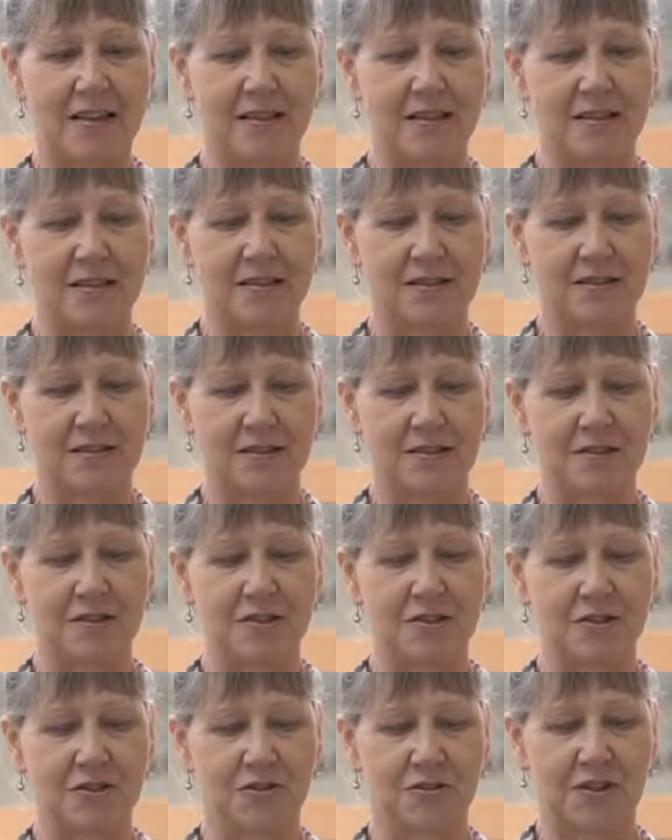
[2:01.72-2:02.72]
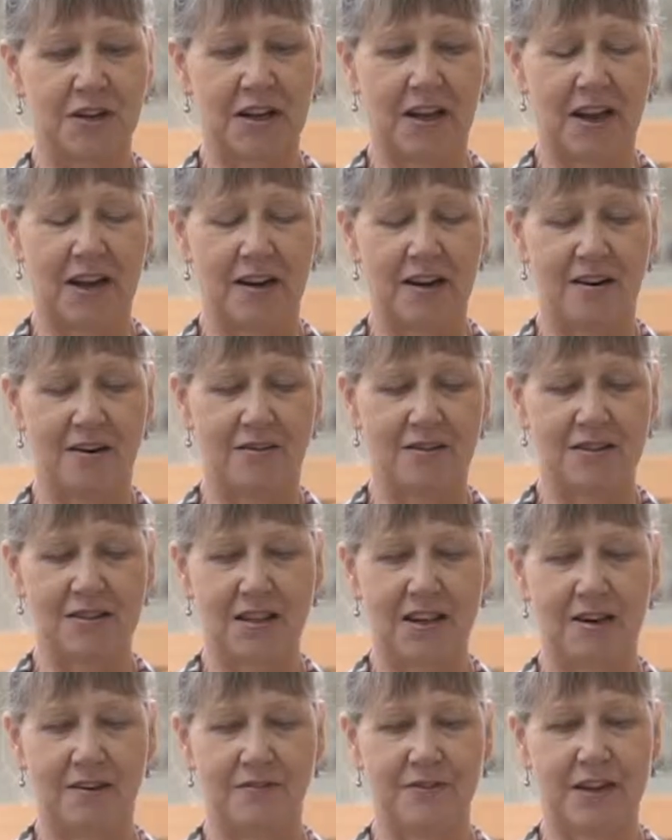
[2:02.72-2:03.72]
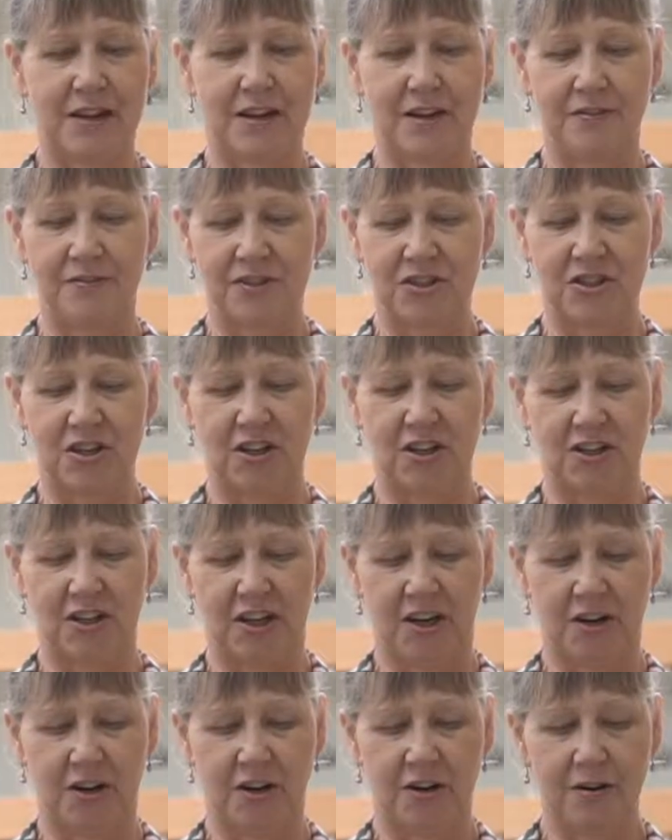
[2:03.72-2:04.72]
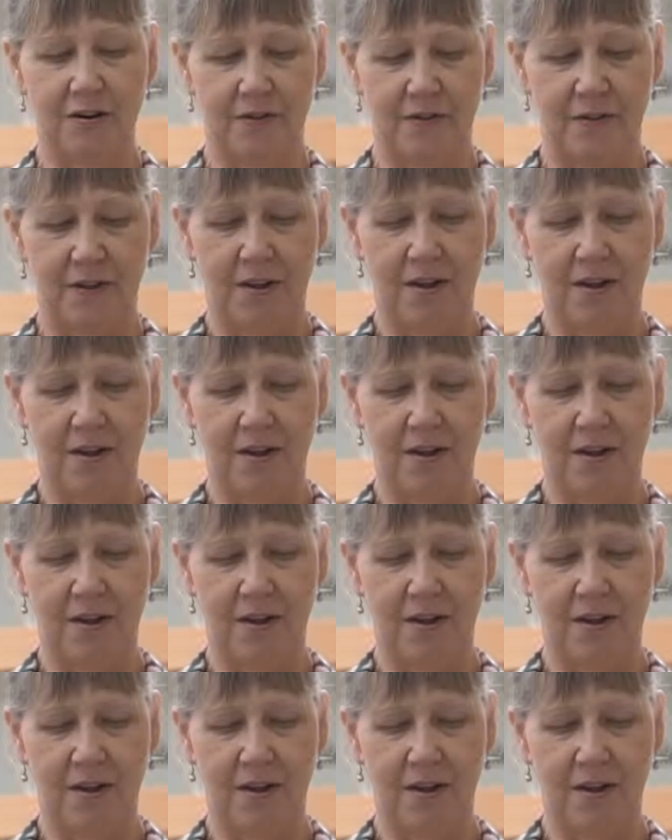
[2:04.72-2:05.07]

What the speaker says: this little string on here. It's kind of like a fishing leader.